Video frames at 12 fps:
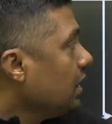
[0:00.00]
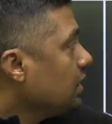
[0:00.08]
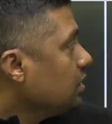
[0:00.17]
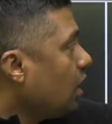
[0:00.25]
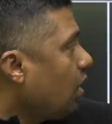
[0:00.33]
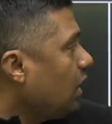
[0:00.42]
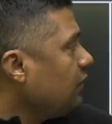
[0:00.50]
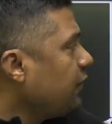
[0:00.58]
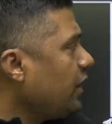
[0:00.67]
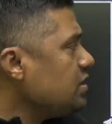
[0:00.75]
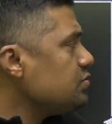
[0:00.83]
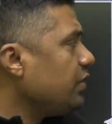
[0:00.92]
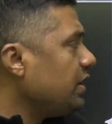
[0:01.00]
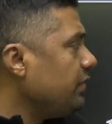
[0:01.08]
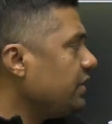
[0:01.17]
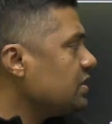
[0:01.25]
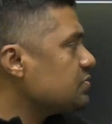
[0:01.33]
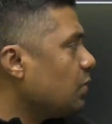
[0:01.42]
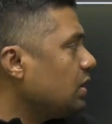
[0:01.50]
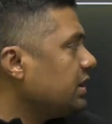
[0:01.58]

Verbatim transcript: Now alpha is very very small,